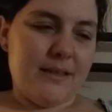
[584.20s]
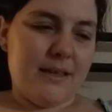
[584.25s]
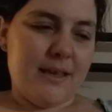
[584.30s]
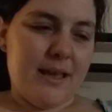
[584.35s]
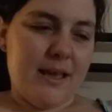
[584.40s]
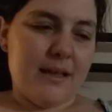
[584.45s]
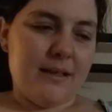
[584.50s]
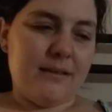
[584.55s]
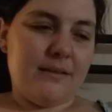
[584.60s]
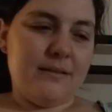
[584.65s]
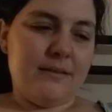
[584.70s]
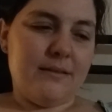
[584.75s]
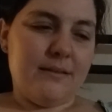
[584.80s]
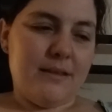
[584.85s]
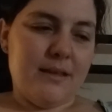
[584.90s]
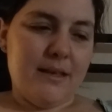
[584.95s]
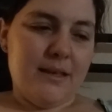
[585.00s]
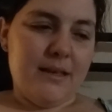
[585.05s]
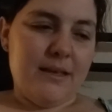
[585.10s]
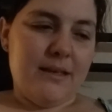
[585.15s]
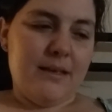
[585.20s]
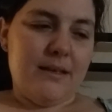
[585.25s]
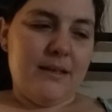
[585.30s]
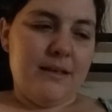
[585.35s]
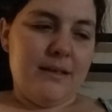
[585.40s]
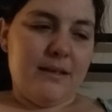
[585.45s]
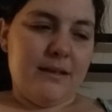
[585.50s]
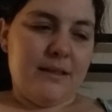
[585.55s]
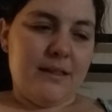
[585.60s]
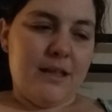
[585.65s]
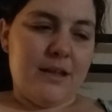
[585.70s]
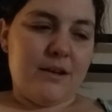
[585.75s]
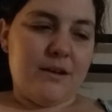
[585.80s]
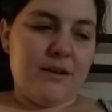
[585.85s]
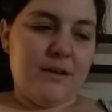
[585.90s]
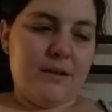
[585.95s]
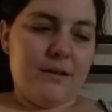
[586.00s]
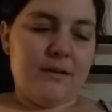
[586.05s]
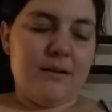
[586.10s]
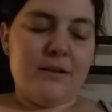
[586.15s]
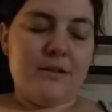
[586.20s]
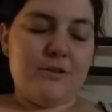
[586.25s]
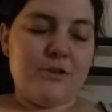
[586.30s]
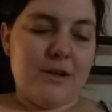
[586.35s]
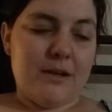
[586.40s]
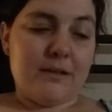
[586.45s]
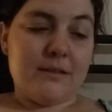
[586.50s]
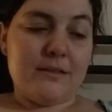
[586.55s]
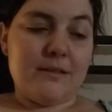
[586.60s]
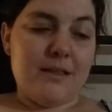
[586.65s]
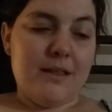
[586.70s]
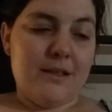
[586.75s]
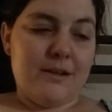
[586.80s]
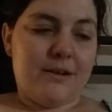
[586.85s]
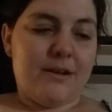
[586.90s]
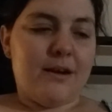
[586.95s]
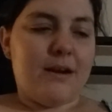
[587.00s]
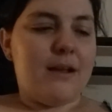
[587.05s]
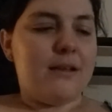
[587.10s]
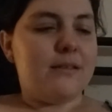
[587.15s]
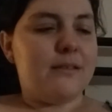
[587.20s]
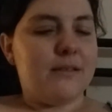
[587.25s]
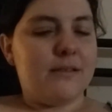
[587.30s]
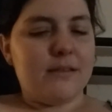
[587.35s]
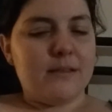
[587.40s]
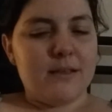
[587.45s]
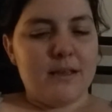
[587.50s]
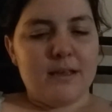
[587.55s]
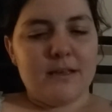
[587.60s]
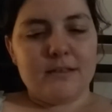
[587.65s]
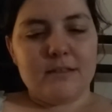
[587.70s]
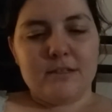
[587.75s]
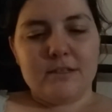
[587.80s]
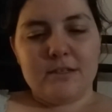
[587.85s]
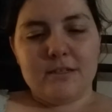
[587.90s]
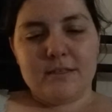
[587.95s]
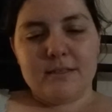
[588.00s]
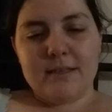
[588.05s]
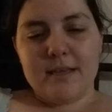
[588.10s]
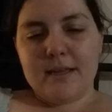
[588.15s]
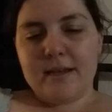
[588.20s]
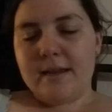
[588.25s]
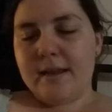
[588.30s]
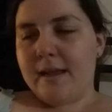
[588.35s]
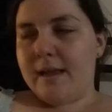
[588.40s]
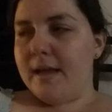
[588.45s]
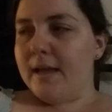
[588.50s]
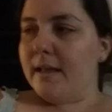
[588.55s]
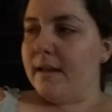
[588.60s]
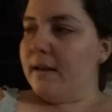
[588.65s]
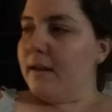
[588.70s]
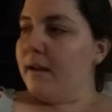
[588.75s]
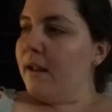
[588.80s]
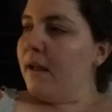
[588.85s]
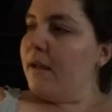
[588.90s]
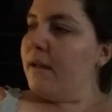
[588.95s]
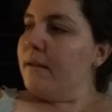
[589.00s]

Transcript: yeah, clutter attracts clutter, as she said, and